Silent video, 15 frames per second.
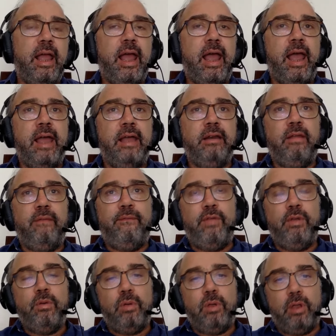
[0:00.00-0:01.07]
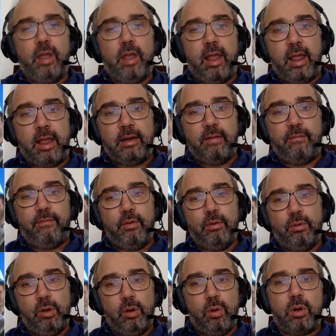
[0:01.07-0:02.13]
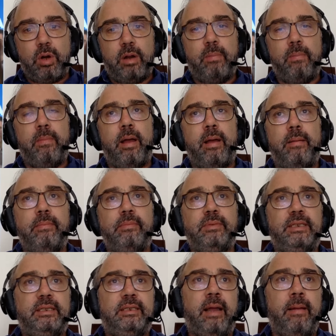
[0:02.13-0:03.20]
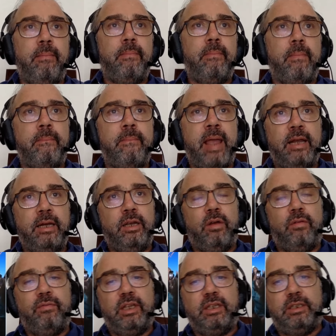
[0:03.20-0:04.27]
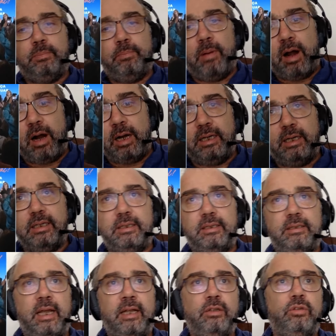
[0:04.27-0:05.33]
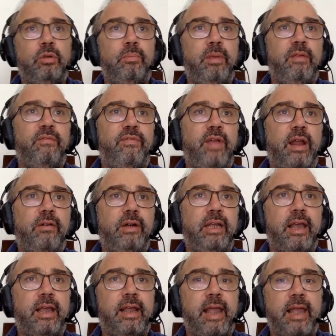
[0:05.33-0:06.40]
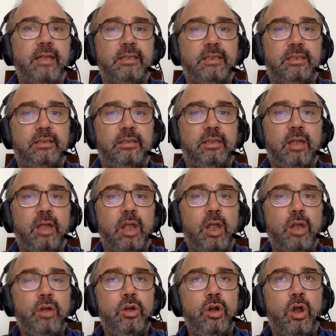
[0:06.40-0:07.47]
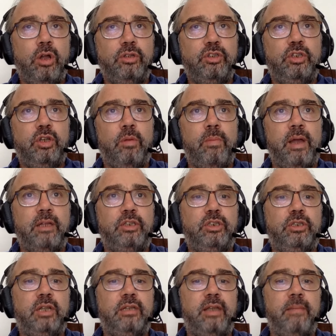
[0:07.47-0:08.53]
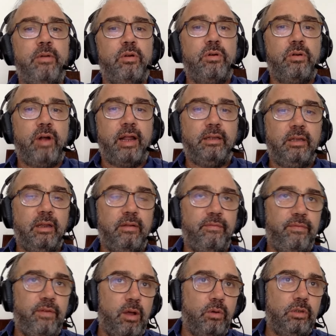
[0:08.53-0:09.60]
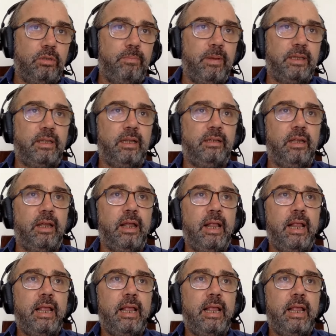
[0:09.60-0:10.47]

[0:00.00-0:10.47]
and if you look, many of these parties tend to be very against not so much the democratic vote, but the